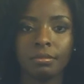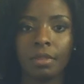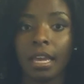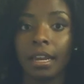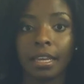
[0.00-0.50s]

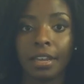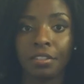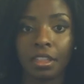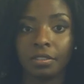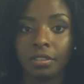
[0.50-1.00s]
man, I can't
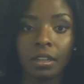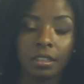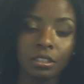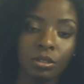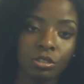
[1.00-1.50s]
even think of
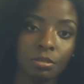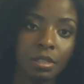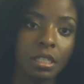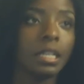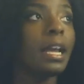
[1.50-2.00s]
other social
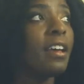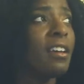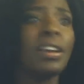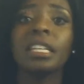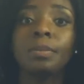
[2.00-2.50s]
media.
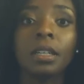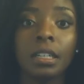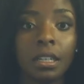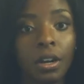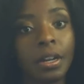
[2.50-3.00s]

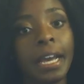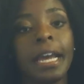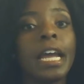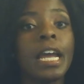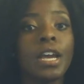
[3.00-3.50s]
Facebook, okay.